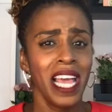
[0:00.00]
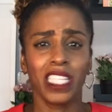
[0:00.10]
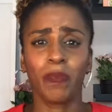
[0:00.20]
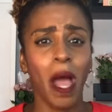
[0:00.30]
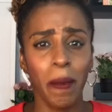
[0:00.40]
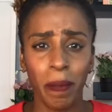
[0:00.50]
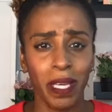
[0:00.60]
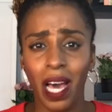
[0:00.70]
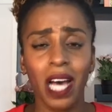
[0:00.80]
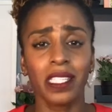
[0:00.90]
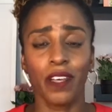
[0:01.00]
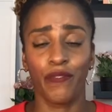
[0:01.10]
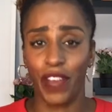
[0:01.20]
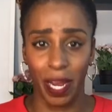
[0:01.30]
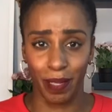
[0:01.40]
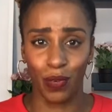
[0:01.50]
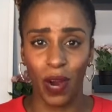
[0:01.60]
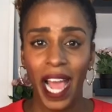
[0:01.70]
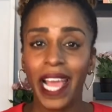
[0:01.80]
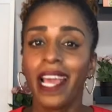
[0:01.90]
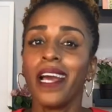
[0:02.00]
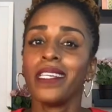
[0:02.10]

It's probably because of family, right?